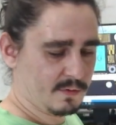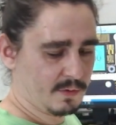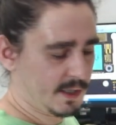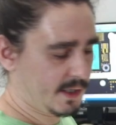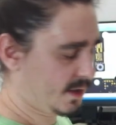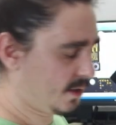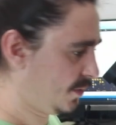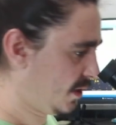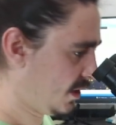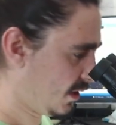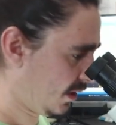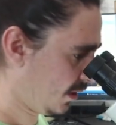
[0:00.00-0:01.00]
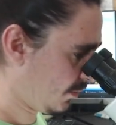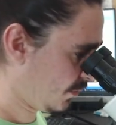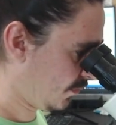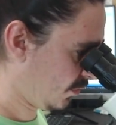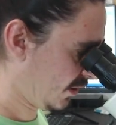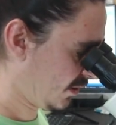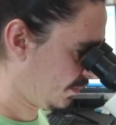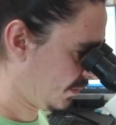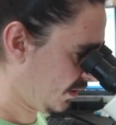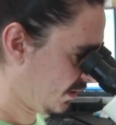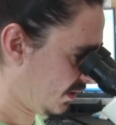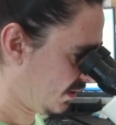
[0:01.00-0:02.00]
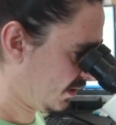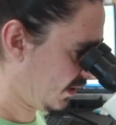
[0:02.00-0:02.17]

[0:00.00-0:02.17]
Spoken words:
right at the beginning before I split this.